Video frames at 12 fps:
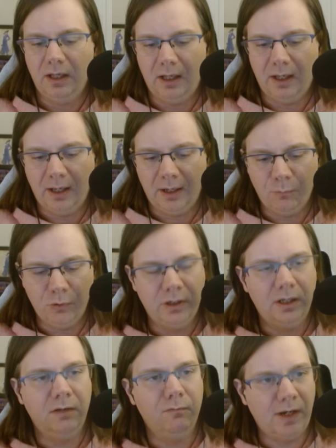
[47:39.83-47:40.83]
I would
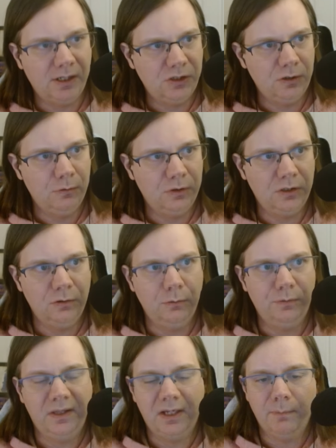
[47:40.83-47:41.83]
invite you to
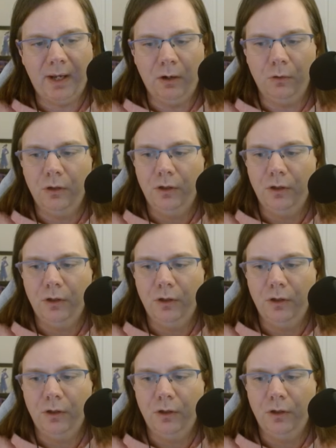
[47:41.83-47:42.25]
think about